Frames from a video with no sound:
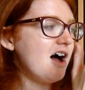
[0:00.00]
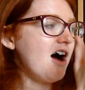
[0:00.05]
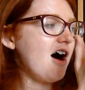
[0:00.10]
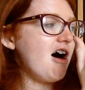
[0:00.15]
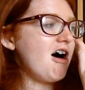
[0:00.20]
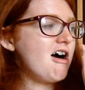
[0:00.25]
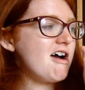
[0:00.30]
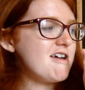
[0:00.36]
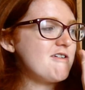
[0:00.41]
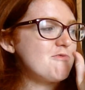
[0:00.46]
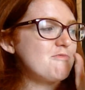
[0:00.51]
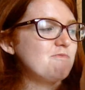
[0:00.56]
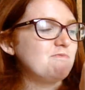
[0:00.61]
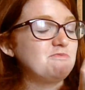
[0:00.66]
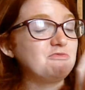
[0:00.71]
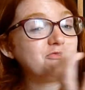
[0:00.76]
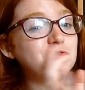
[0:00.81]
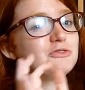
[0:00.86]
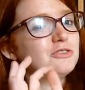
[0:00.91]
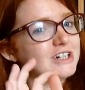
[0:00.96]
I
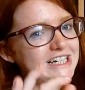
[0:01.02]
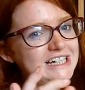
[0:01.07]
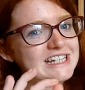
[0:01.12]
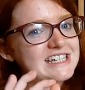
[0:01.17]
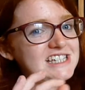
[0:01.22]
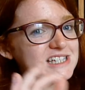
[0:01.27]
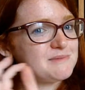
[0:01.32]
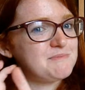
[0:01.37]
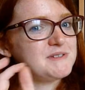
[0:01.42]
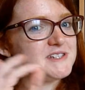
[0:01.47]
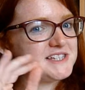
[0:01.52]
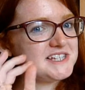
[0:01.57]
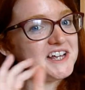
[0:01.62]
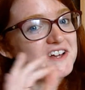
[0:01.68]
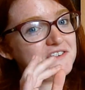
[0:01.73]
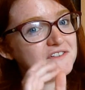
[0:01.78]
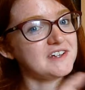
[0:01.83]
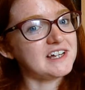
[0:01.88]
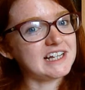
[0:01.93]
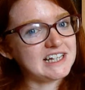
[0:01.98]
really
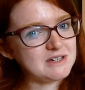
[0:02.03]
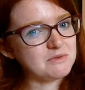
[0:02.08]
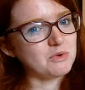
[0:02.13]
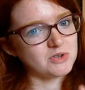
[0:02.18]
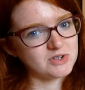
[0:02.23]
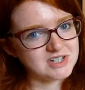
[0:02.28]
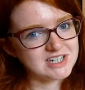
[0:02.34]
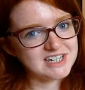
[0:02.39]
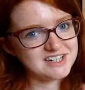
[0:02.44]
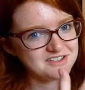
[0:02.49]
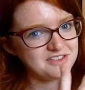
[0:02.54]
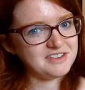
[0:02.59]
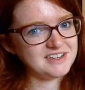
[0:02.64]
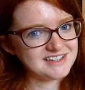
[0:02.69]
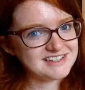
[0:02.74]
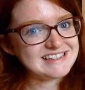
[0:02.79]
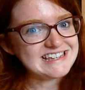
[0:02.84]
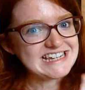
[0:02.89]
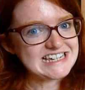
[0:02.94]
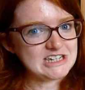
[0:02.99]
specifically wanted this
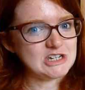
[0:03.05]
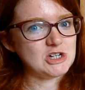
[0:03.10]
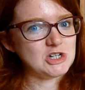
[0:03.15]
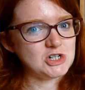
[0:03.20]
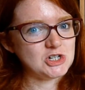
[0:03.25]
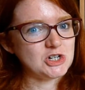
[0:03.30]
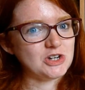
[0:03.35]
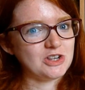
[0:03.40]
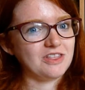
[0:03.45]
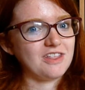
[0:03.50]
edition,